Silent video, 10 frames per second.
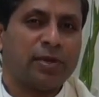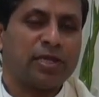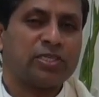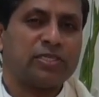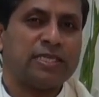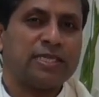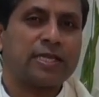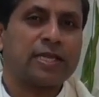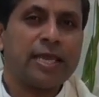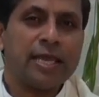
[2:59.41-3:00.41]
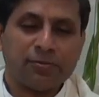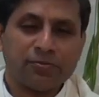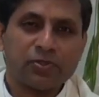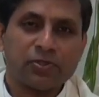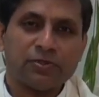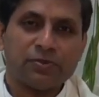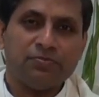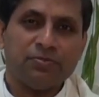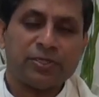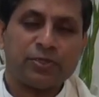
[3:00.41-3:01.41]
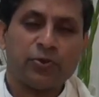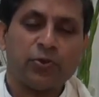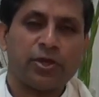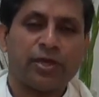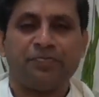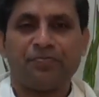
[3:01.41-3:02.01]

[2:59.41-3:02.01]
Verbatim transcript: much as He claims me to know Him?